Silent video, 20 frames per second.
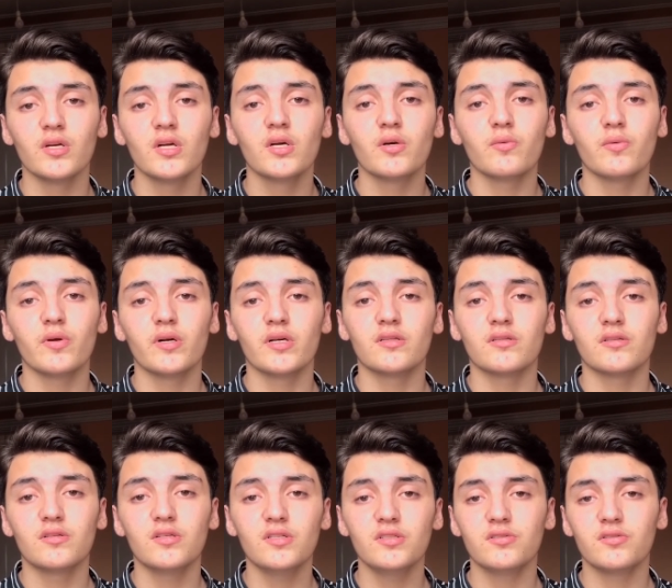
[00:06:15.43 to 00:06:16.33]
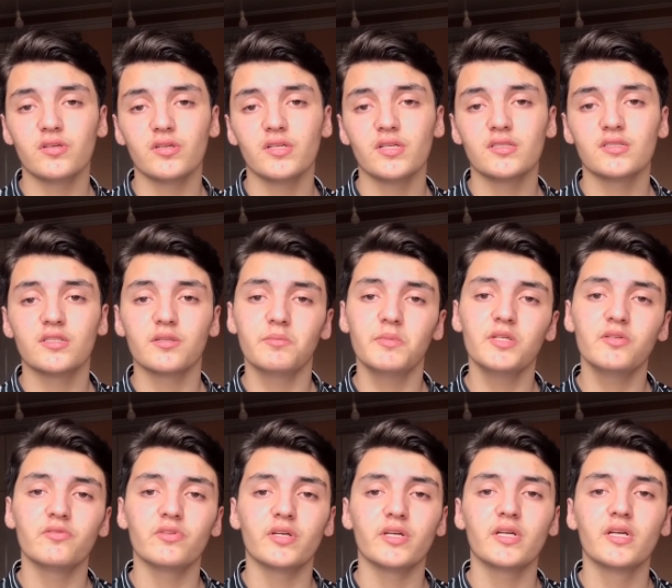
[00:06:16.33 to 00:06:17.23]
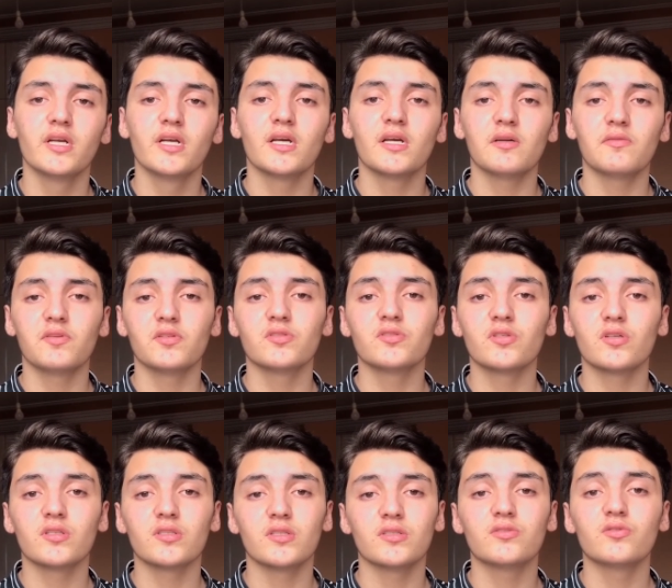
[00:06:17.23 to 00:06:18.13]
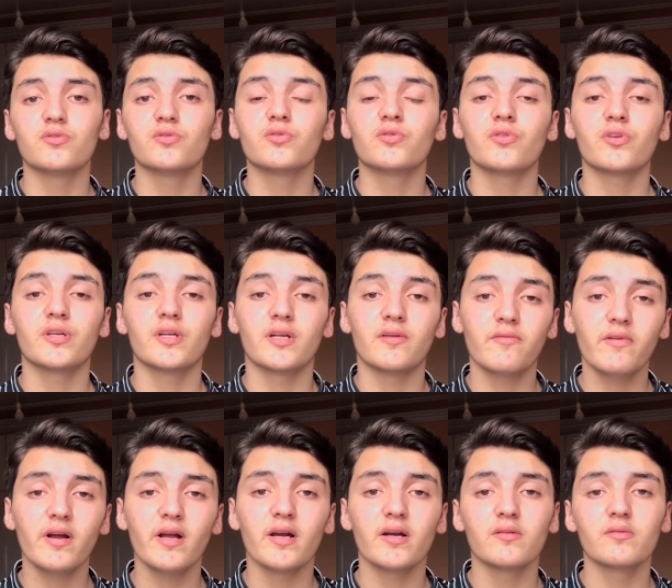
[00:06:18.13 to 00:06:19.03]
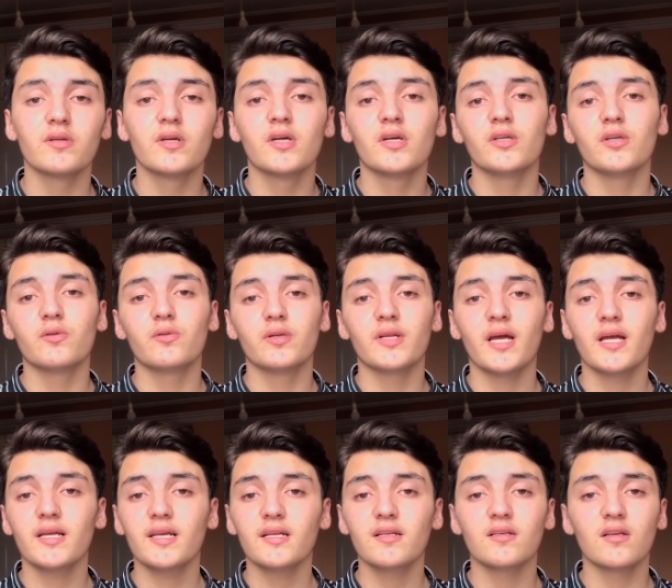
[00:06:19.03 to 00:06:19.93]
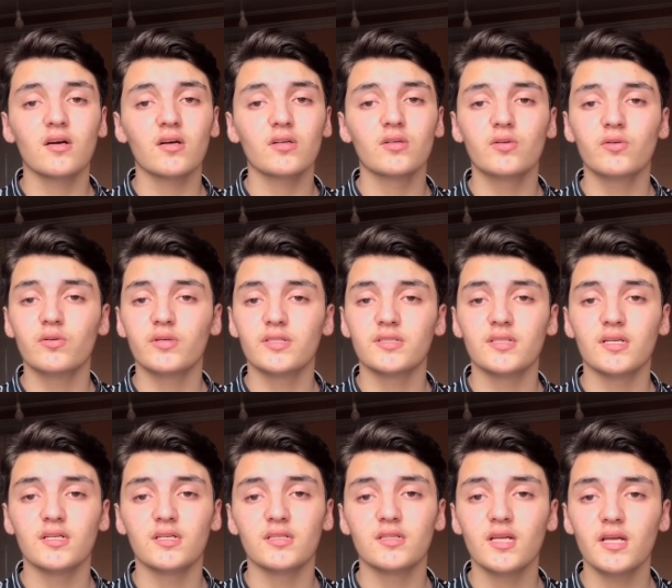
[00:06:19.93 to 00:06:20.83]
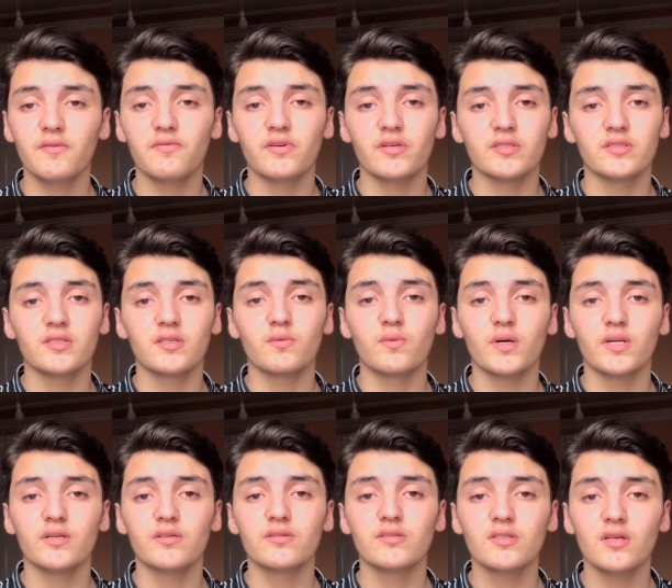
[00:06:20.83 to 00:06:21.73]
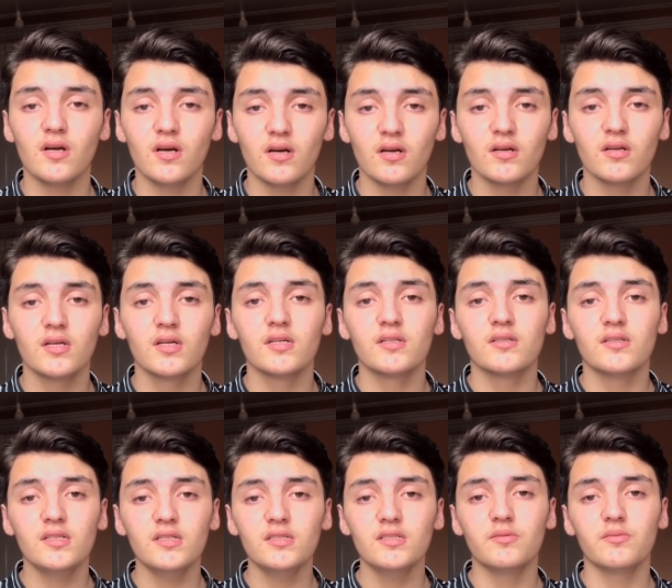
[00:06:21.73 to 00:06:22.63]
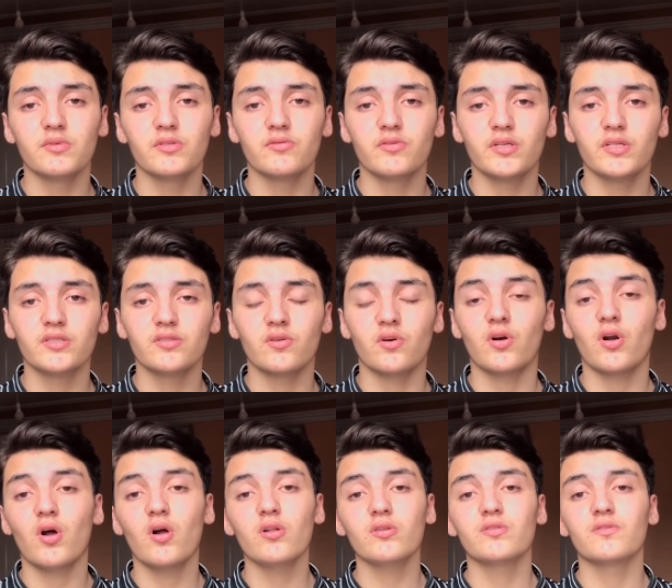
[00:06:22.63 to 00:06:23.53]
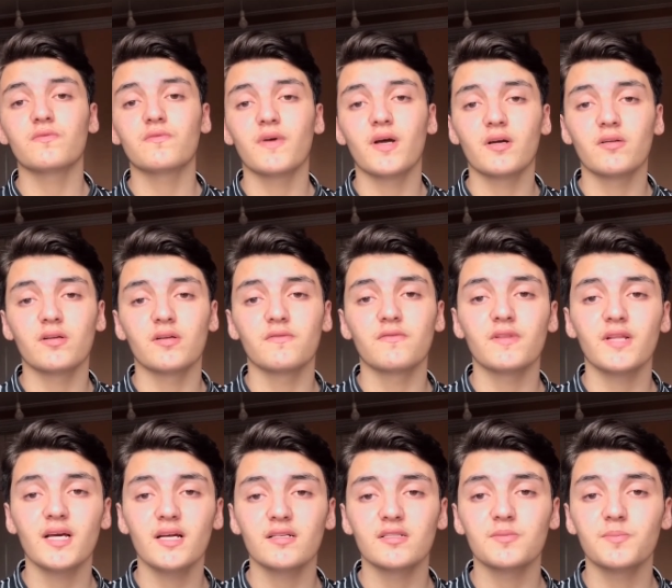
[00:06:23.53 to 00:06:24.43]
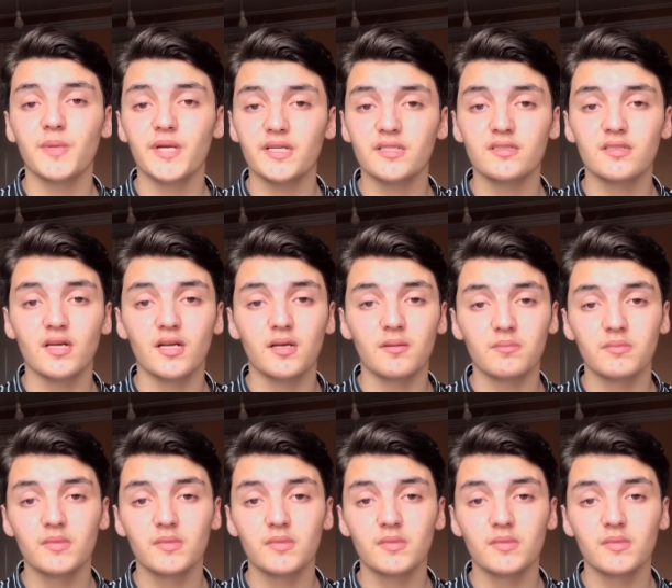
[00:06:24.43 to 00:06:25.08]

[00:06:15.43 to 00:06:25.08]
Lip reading: where in the desert and symmetry, if you started to turn around, you would again not notice any difference in what you saw. These symmetries are also found in flat spacetime.